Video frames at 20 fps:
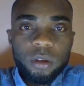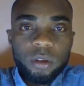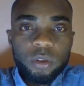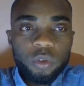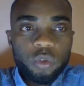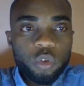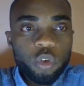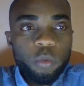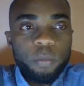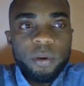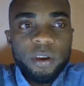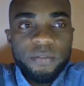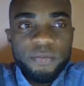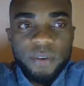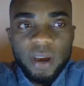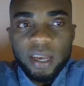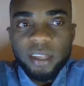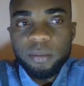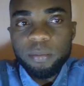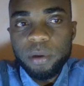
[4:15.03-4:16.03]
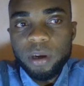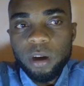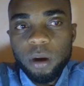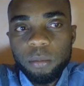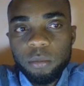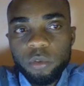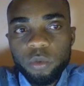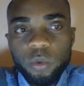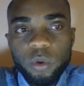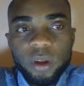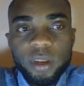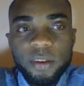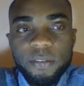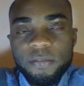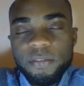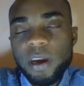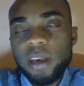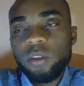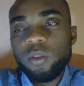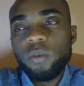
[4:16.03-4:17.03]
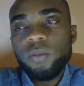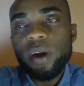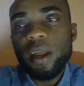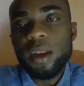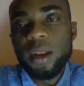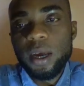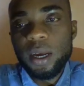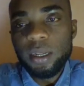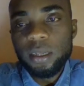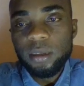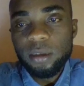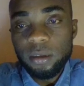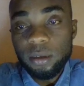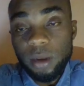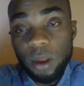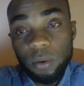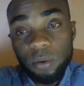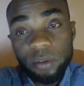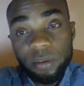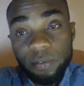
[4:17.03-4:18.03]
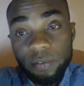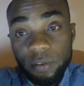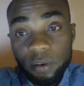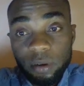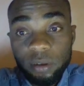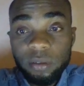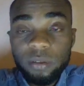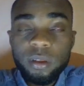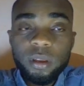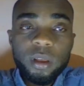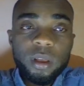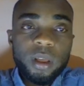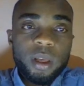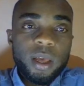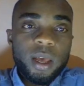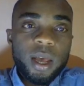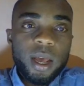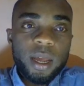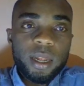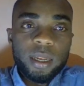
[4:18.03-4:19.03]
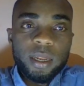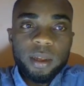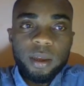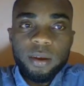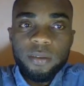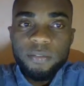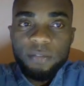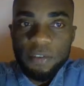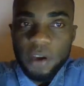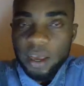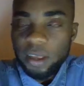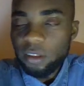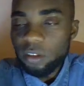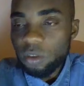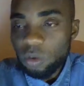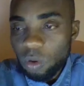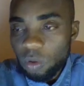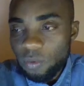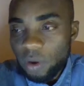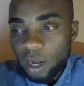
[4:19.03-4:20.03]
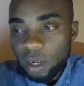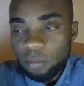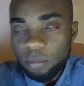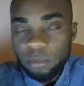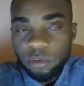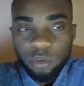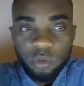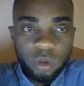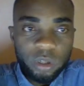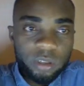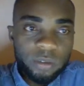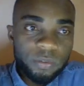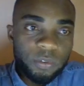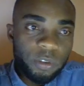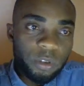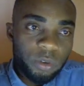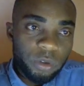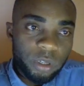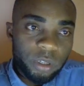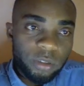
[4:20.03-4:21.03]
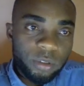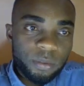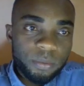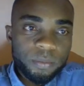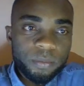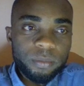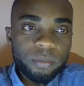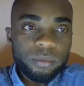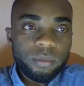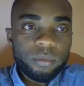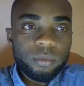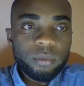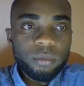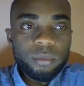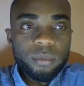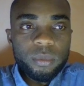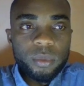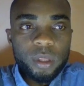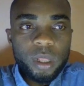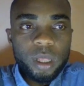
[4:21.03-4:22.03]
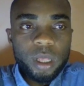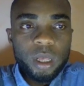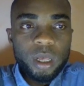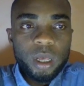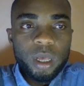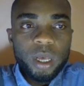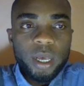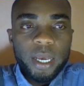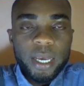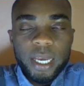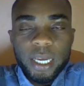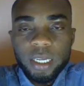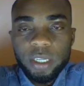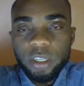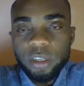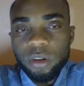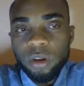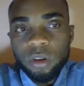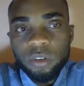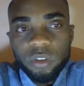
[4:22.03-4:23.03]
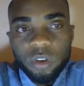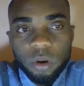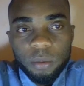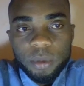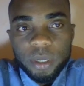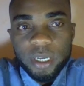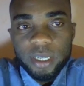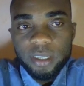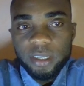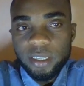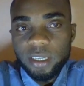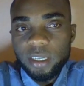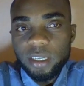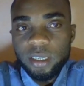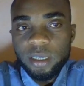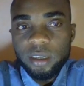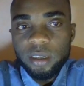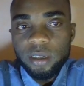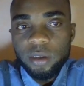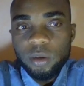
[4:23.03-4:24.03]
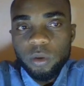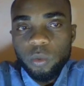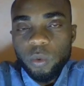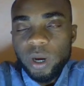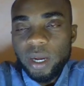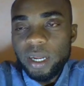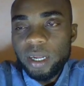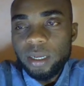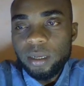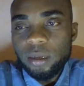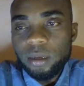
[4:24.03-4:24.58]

Two big fight becomes one: the fight over land, that was the first, and the fight over administrative units. Indigenous community were